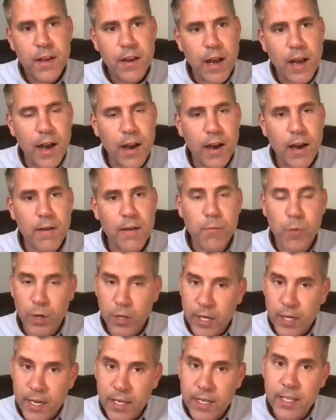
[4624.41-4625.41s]
Uh, we're
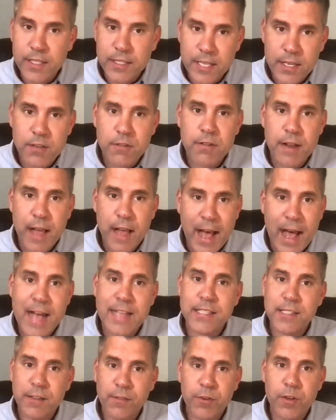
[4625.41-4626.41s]
going to continue to
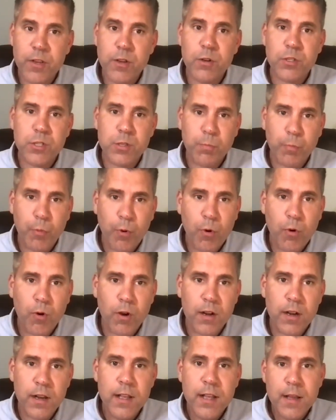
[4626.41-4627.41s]
ask for your
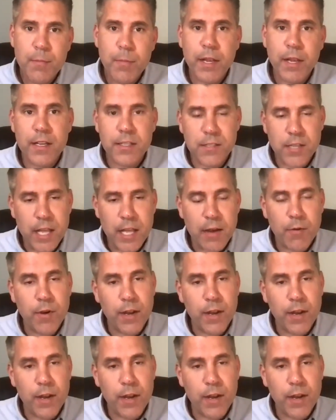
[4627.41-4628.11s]
support because, uh,